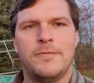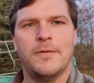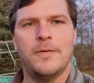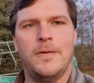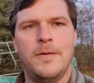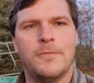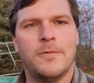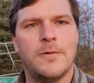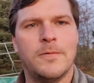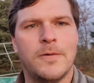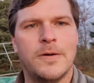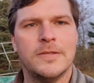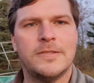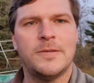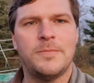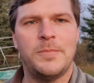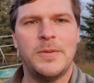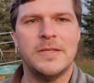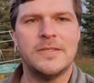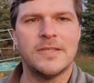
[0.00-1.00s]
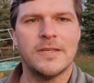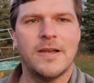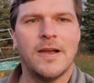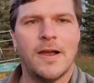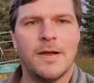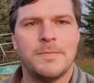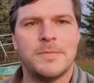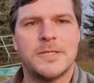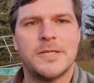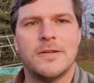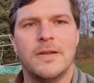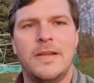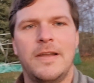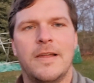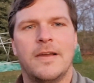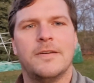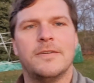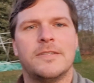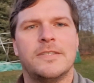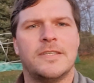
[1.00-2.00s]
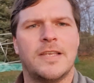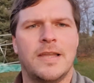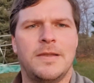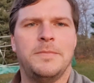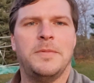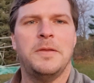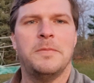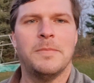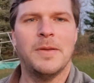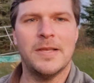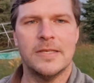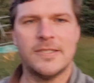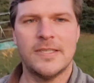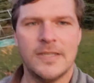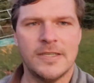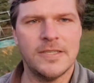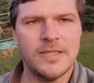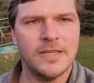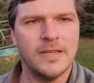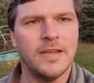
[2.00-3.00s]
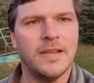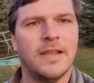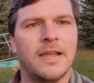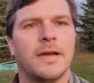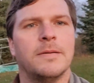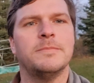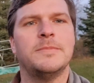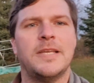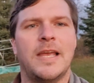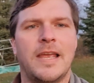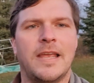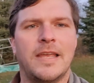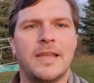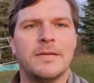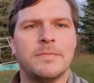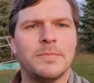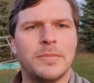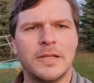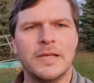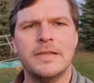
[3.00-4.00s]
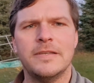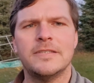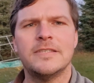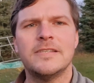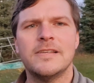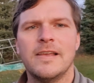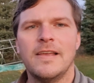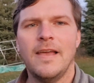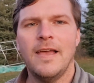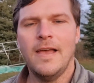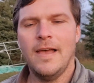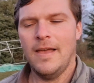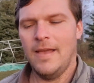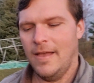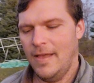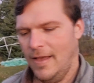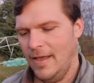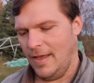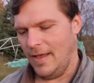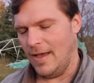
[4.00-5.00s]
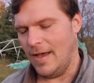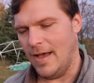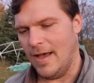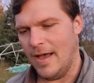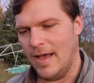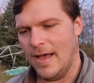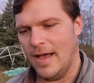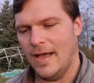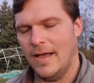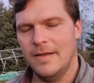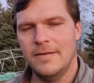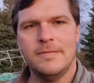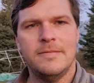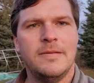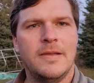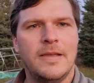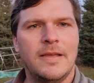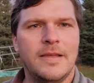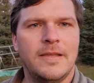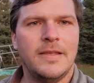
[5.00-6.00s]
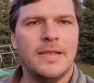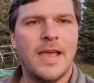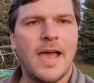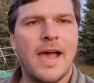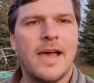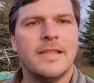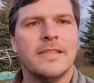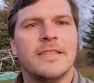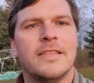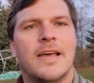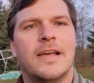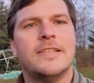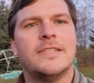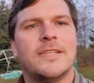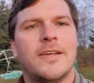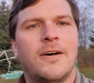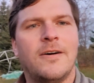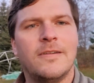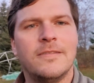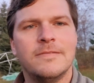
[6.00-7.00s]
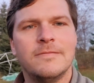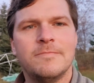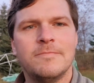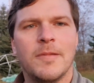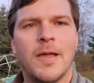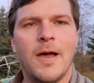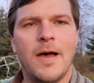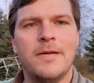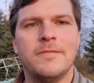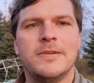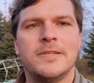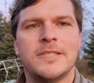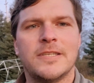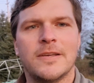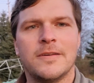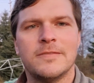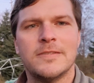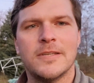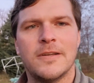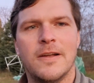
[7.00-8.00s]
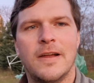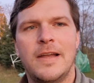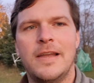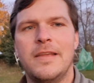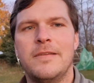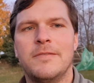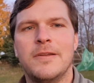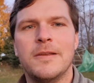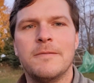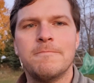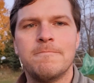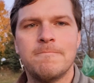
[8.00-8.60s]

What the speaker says: anyone wants a piece of garbage greenhouse, send me a message and come take it, please. Yeah, that's all. Have yourselves a great evening.